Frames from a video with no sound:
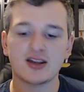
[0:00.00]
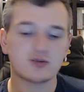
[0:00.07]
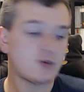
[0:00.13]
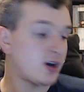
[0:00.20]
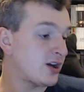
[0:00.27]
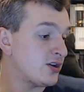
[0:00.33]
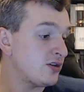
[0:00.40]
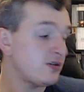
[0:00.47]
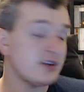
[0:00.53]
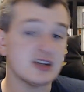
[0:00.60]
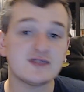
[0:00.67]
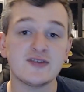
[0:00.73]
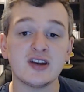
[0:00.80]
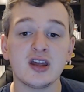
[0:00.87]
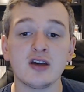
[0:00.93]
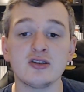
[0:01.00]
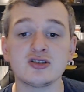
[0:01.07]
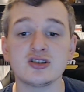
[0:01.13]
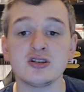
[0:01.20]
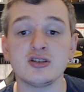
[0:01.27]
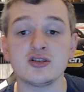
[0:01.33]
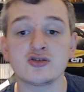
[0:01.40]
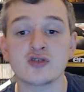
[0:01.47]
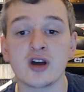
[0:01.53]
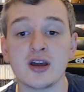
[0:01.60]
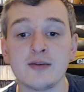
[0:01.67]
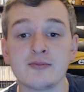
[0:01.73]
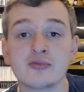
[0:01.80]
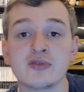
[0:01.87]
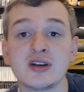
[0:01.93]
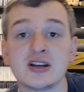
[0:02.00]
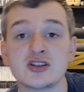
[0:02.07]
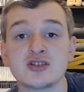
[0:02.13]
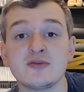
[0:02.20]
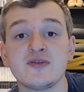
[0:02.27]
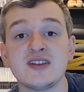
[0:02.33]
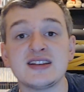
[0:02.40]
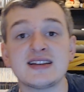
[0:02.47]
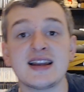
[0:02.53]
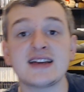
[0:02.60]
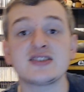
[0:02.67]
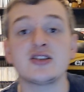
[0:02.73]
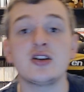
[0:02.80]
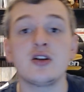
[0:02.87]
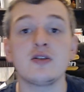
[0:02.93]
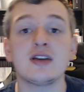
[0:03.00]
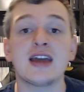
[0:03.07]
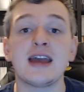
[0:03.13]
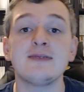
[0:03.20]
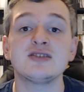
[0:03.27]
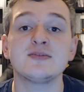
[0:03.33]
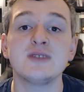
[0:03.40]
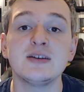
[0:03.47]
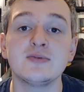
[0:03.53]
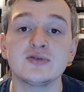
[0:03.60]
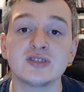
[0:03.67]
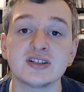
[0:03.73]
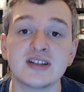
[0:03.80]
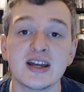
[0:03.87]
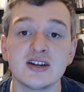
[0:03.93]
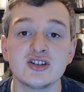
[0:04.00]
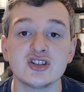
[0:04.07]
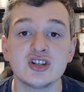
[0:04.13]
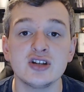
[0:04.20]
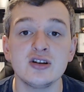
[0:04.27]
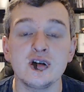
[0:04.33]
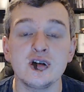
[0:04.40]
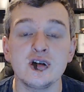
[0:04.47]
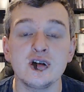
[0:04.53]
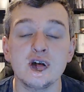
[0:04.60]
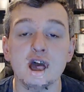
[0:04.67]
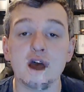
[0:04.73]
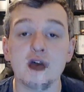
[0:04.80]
That's why I do these videos, to try and bring some of these lesser known games to people's attention.